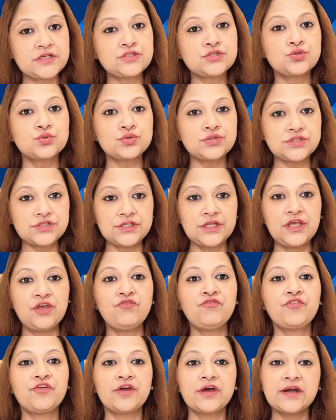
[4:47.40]
us to
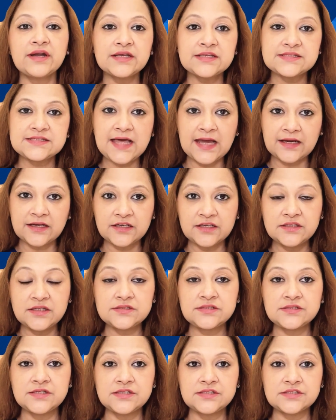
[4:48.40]
see where exactly
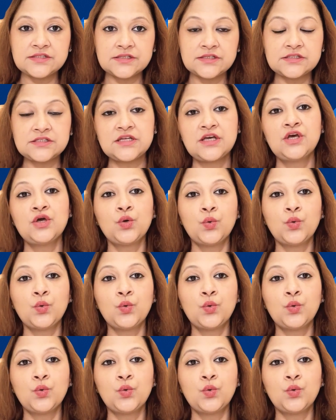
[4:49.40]
the cyst is,